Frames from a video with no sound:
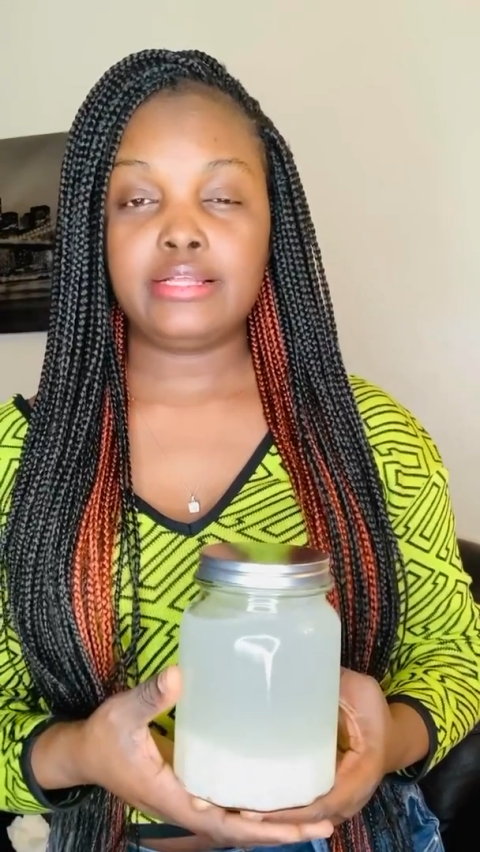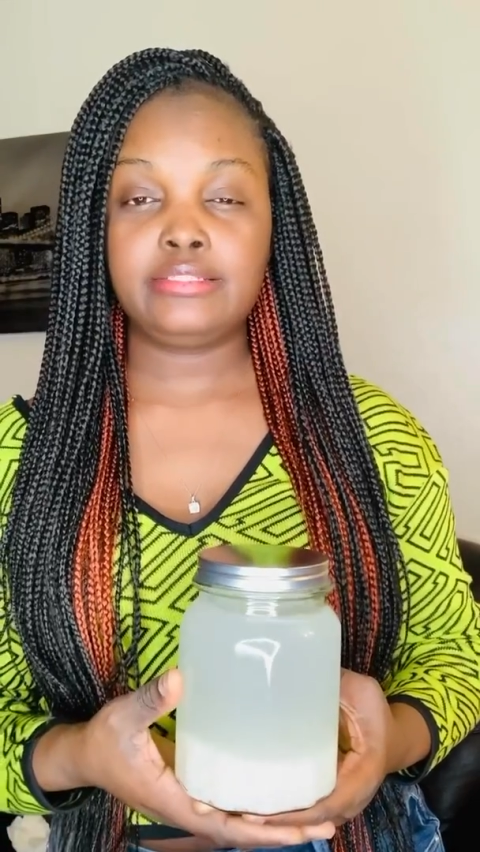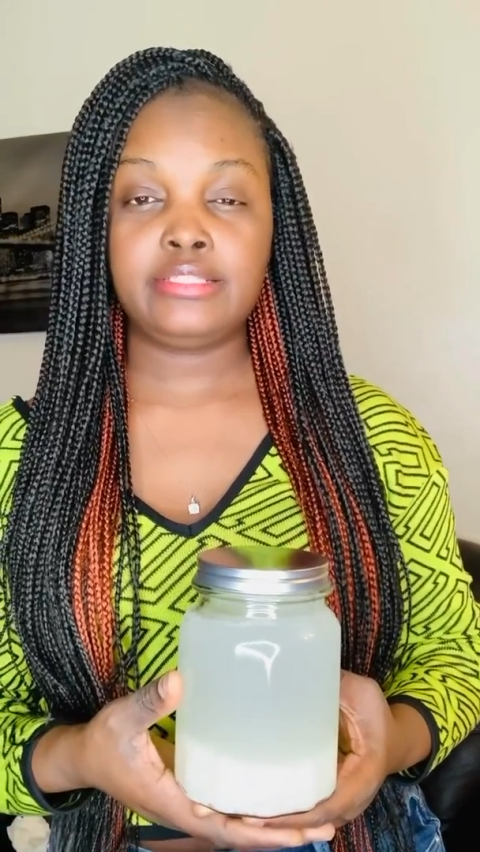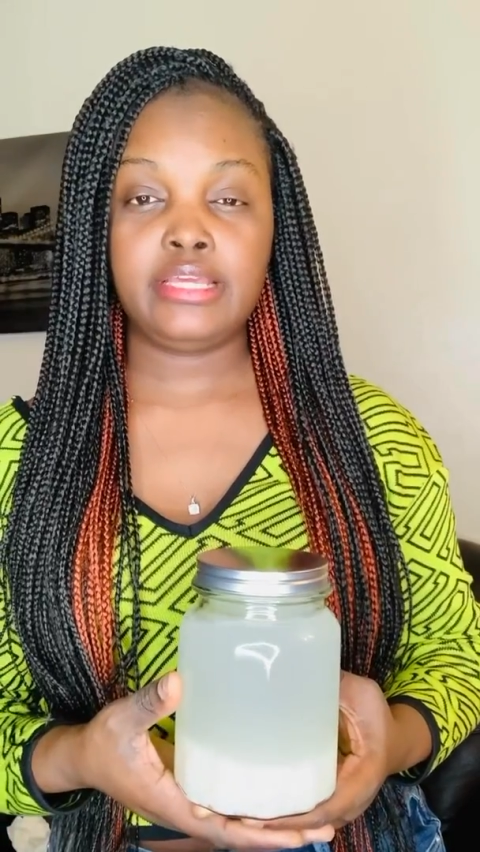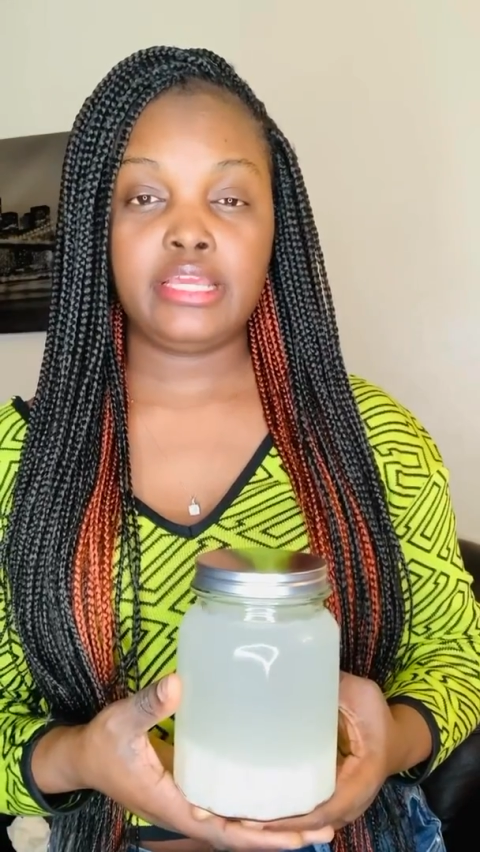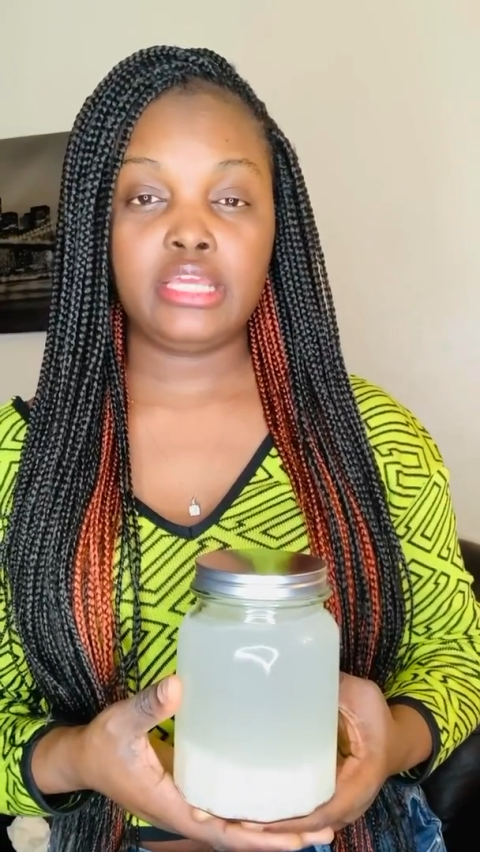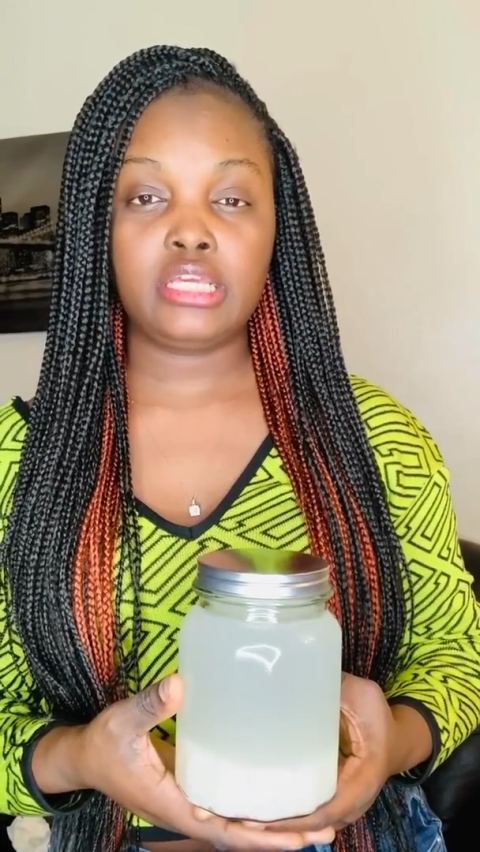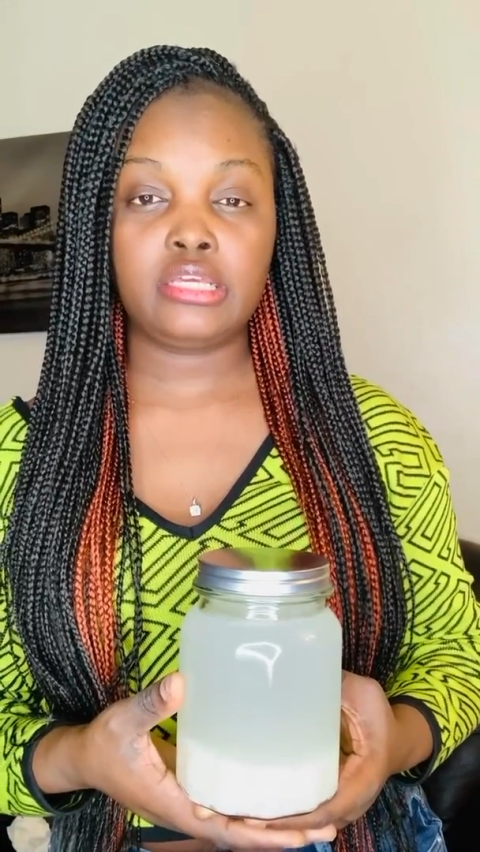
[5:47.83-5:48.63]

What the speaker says: think,